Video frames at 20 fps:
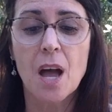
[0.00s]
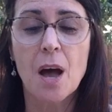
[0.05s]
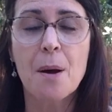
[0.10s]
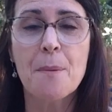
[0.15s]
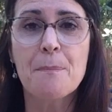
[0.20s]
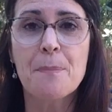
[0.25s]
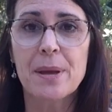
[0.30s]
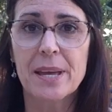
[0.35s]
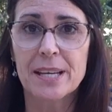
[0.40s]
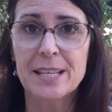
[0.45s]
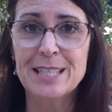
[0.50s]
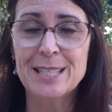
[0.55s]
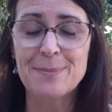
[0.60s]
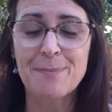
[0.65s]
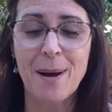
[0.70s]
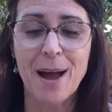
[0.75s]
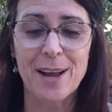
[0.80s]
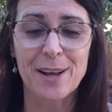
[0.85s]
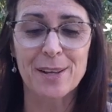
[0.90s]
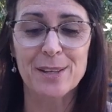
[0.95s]
A big
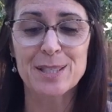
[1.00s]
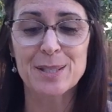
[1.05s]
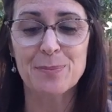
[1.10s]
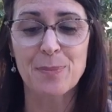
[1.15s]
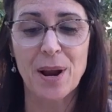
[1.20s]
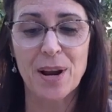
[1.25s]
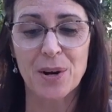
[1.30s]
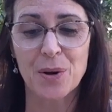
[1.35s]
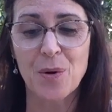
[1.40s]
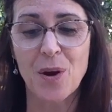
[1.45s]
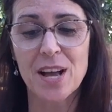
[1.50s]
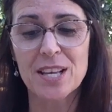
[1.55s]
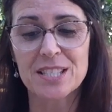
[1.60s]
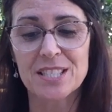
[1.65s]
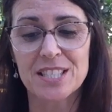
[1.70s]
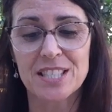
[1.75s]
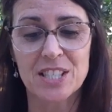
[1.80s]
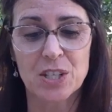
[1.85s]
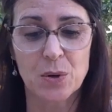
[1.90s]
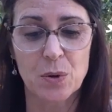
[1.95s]
smile spread
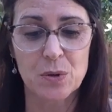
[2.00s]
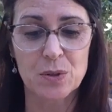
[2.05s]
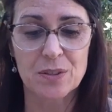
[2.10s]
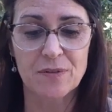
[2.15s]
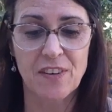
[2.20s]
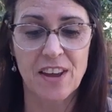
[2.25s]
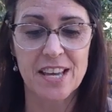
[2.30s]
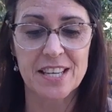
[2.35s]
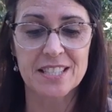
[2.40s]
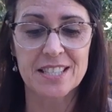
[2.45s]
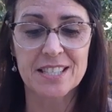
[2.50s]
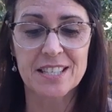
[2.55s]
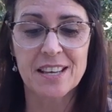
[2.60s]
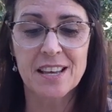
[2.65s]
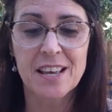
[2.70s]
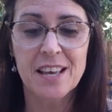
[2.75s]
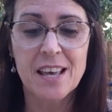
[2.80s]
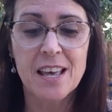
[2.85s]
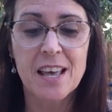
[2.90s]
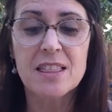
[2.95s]
across Zero's face.
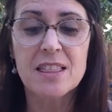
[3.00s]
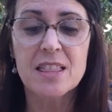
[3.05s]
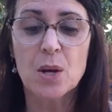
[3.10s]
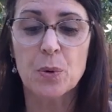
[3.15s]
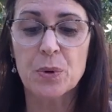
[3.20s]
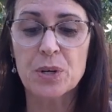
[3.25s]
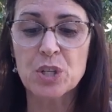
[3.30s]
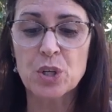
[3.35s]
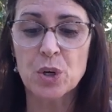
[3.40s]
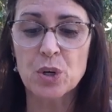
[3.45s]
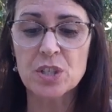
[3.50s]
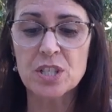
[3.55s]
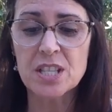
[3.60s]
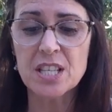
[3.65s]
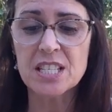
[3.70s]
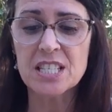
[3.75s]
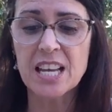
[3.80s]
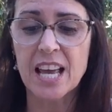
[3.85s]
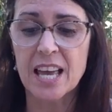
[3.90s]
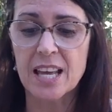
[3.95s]
They returned to
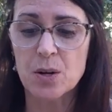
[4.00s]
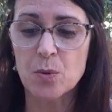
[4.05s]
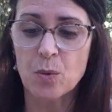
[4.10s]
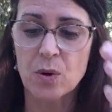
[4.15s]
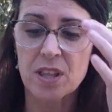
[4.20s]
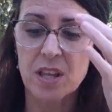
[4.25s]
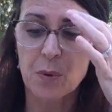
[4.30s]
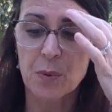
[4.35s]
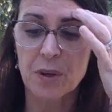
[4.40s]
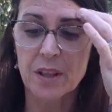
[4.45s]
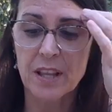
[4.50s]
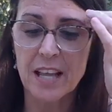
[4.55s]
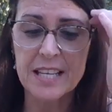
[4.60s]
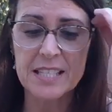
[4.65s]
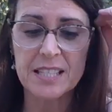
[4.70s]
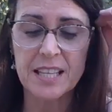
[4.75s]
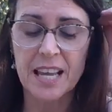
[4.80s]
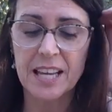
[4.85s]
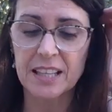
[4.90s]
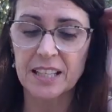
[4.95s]
the tent where they were
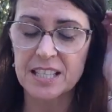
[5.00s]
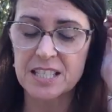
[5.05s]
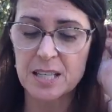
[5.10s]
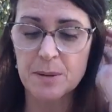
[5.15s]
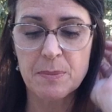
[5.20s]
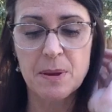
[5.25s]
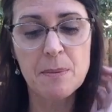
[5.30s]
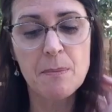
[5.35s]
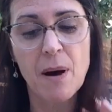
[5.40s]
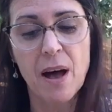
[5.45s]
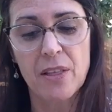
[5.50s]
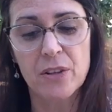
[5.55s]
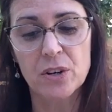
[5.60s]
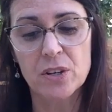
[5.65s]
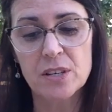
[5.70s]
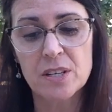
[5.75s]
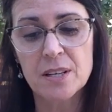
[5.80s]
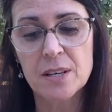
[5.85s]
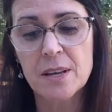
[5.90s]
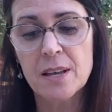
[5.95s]
less likely to be
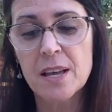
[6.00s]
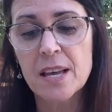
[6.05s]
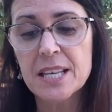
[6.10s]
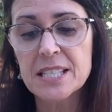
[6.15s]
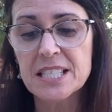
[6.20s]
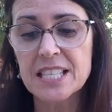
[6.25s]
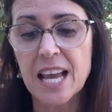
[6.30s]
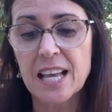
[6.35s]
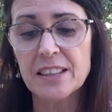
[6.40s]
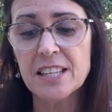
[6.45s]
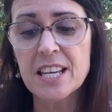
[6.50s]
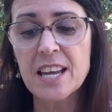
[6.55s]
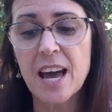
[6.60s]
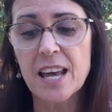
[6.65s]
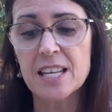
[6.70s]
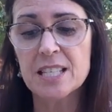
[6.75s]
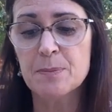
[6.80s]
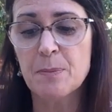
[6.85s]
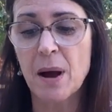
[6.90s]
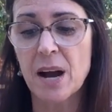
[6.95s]
bothered. Stanley
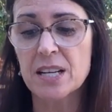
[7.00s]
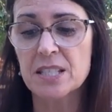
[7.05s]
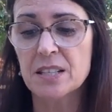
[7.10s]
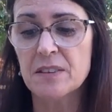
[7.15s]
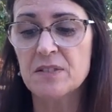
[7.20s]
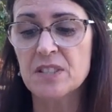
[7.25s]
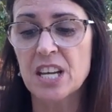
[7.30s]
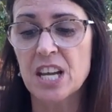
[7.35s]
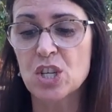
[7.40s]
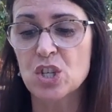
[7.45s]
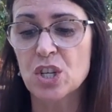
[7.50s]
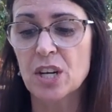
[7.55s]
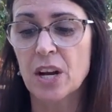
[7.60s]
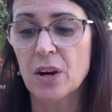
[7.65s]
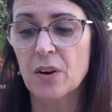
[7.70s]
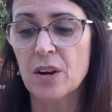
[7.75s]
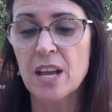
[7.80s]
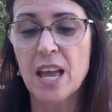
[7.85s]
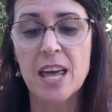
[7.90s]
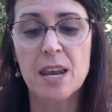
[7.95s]
got his box of
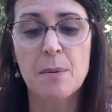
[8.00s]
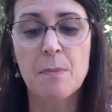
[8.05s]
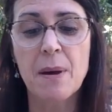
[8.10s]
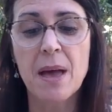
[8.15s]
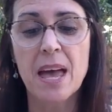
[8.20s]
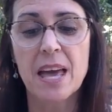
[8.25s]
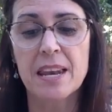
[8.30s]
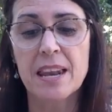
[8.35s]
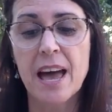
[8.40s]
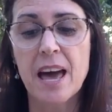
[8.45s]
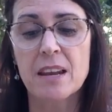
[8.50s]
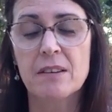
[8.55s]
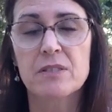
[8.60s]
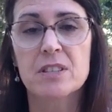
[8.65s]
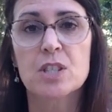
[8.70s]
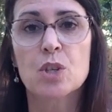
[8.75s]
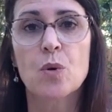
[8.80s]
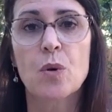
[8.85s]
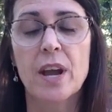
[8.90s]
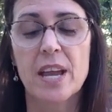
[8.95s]
stationery and a pen out of
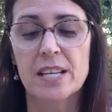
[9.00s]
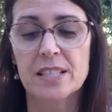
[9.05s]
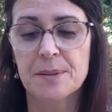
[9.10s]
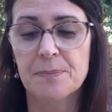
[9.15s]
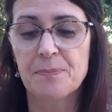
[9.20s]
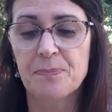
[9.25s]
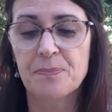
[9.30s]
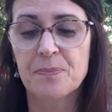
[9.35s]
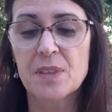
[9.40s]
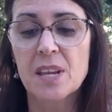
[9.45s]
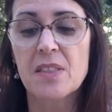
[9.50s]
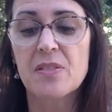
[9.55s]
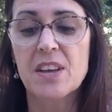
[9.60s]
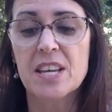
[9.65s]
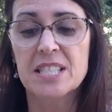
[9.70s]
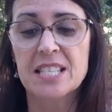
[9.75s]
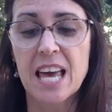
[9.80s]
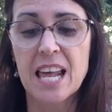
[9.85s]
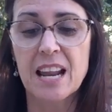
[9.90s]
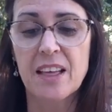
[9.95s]
his crate.
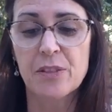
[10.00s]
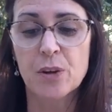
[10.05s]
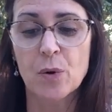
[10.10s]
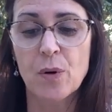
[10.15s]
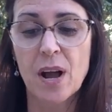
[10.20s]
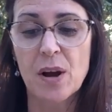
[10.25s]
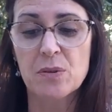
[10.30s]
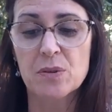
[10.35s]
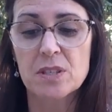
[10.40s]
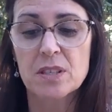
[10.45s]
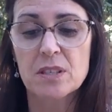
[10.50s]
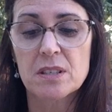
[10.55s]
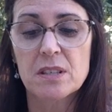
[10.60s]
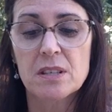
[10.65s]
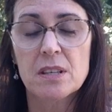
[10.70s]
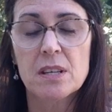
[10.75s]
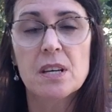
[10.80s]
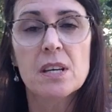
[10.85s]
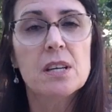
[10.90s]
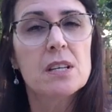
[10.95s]
They sat on the ground.
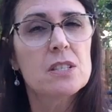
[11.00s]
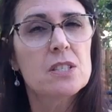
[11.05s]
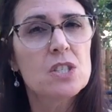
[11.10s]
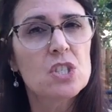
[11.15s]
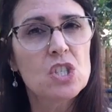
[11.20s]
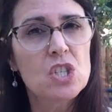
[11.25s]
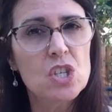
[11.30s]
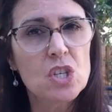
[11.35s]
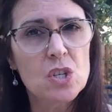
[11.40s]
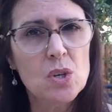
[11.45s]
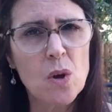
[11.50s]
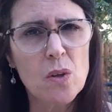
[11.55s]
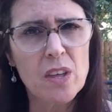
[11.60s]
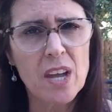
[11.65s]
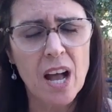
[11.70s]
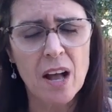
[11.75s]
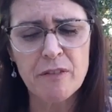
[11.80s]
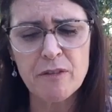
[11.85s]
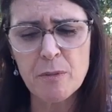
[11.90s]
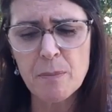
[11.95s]
Do you know
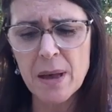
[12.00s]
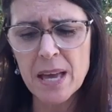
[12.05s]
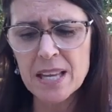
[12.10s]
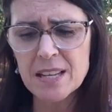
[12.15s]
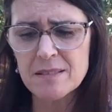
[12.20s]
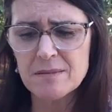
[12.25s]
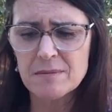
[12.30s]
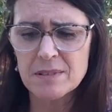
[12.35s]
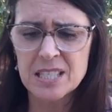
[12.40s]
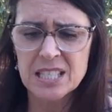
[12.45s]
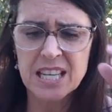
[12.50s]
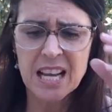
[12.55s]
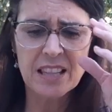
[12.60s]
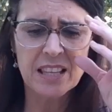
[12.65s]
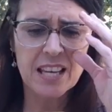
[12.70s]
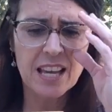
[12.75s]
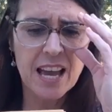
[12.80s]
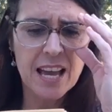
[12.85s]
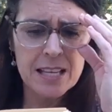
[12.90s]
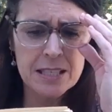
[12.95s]
the alphabet?
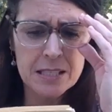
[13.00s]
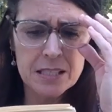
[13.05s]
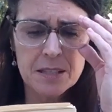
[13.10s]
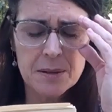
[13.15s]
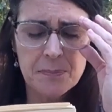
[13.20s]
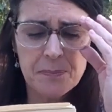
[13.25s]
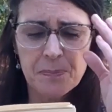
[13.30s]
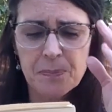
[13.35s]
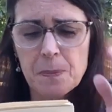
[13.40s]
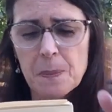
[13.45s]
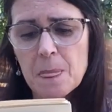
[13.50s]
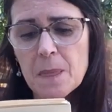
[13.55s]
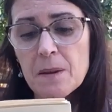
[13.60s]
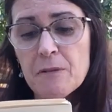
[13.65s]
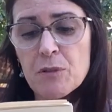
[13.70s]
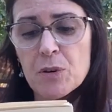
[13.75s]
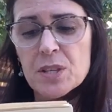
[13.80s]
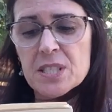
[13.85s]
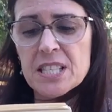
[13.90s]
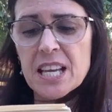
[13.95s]
Stanley asked.
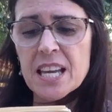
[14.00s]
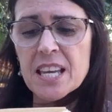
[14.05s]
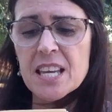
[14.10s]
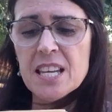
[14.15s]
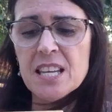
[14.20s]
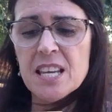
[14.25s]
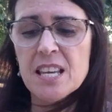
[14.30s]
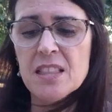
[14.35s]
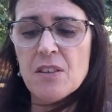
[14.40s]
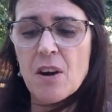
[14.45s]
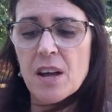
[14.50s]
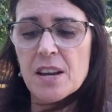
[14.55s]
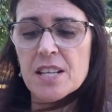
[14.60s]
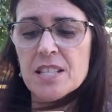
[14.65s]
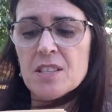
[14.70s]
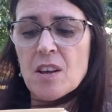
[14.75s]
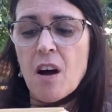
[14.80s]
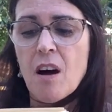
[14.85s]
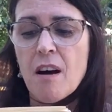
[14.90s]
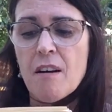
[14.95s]
For a second, he thought he
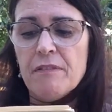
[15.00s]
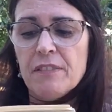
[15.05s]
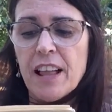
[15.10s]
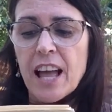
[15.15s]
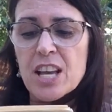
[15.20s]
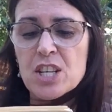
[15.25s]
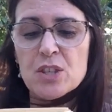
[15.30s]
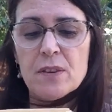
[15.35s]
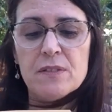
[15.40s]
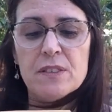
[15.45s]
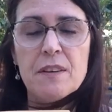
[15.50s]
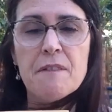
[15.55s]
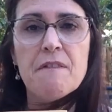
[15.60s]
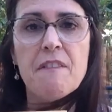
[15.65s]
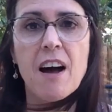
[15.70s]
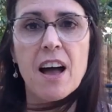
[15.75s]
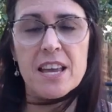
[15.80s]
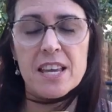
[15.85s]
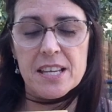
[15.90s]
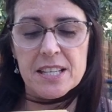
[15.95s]
saw a flash of
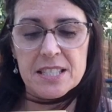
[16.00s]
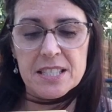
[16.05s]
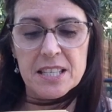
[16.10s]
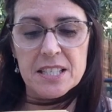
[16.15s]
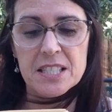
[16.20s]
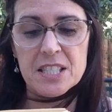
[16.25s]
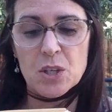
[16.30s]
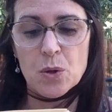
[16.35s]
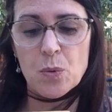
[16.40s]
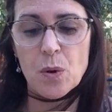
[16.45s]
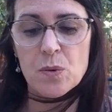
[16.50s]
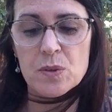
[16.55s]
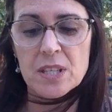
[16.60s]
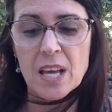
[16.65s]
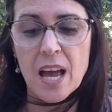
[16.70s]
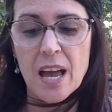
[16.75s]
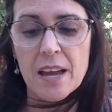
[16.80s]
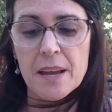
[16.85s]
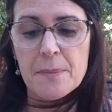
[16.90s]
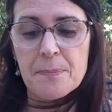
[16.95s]
defiance in Zero's
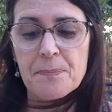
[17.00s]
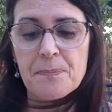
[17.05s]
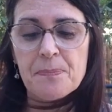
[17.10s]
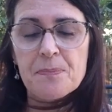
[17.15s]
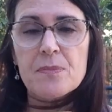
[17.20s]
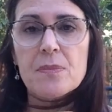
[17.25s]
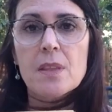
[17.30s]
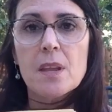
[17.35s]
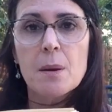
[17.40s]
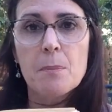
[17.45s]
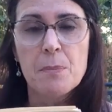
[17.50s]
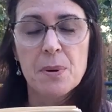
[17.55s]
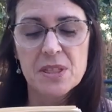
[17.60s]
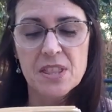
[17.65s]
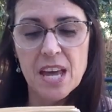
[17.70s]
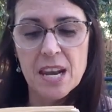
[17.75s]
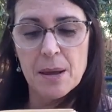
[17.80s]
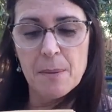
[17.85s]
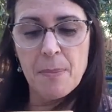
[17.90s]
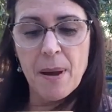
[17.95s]
eye.
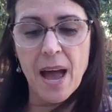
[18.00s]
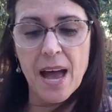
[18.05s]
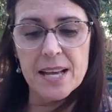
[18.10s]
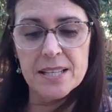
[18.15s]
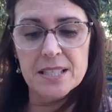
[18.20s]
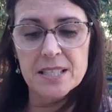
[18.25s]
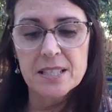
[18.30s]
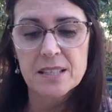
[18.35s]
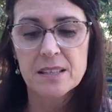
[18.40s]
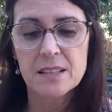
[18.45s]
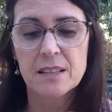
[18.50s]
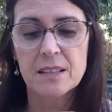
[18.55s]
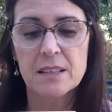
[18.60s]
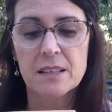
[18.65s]
But then it passed.